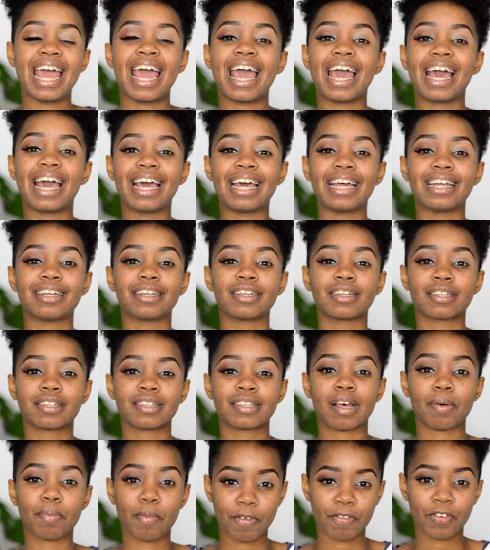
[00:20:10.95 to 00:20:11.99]
And
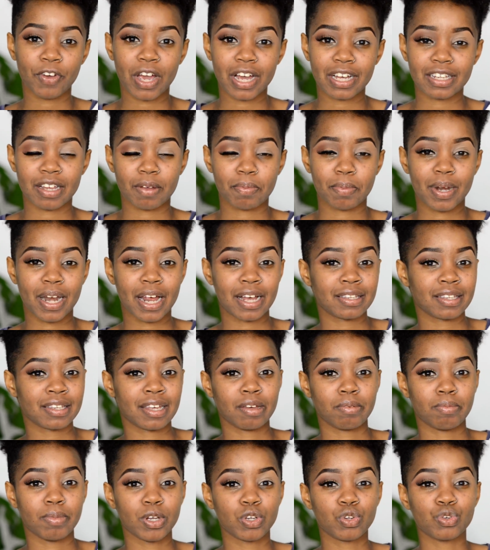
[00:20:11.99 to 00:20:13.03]
some of you guys have been
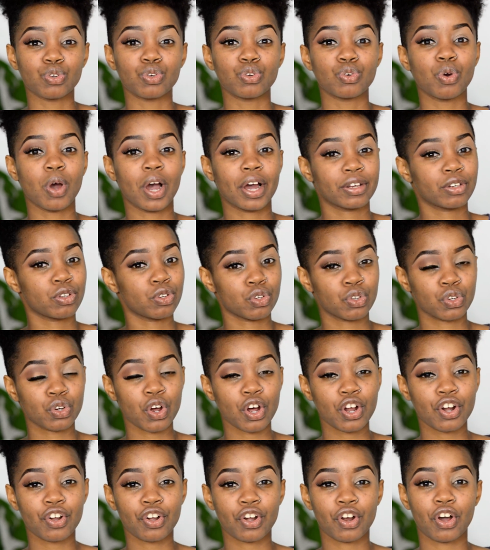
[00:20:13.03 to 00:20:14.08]
asking me to do a
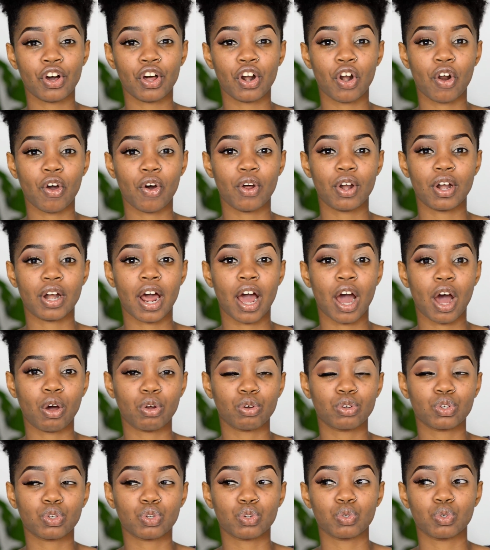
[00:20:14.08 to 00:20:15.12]
tutorial on
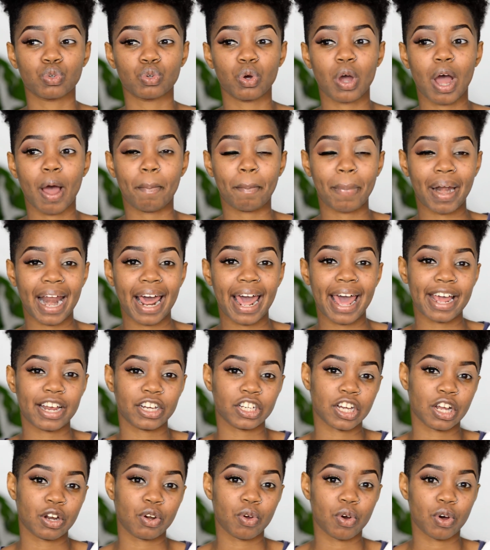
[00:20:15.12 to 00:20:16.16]
how to apply
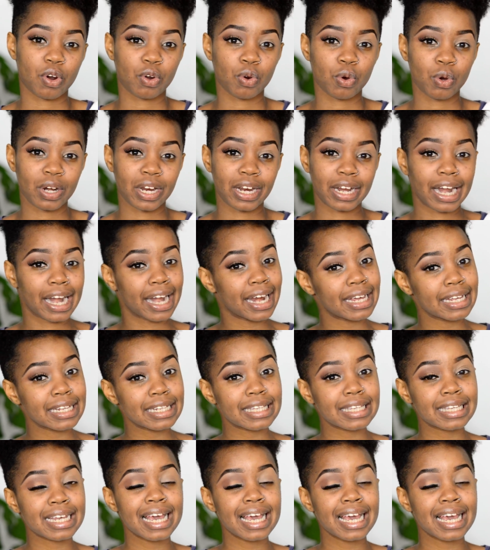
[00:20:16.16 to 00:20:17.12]
eyeshadow on hooded lids,